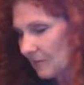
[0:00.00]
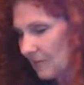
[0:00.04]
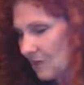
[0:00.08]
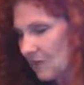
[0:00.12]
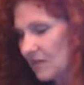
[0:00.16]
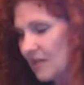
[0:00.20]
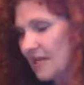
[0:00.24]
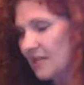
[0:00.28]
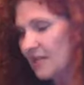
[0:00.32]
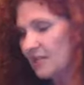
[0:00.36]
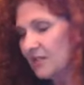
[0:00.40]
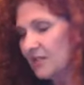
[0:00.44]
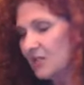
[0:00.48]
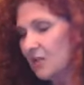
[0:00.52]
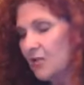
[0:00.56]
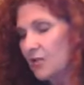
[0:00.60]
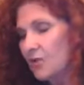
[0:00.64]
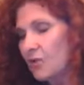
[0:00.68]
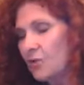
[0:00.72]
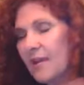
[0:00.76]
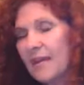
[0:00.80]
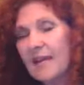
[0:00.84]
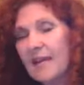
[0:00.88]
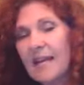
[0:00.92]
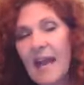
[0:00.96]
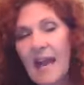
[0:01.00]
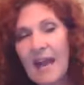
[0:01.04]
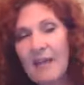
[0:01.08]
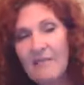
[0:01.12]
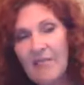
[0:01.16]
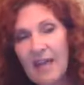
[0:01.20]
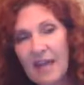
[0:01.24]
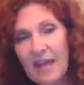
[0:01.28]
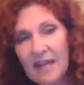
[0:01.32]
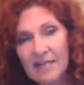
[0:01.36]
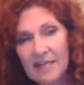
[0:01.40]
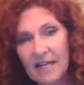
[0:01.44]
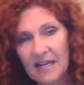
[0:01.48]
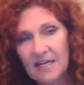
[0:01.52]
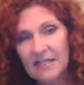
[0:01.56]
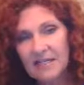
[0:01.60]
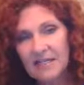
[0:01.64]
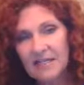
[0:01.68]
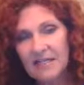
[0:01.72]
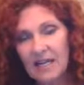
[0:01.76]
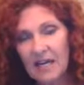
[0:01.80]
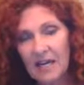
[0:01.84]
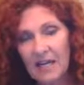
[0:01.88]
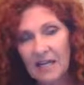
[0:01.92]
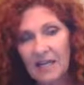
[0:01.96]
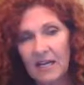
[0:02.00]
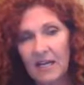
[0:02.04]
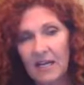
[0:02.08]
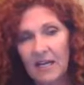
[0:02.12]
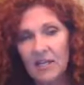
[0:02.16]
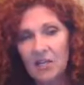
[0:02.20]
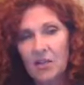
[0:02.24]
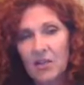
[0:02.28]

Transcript: All right, so you can have that test done.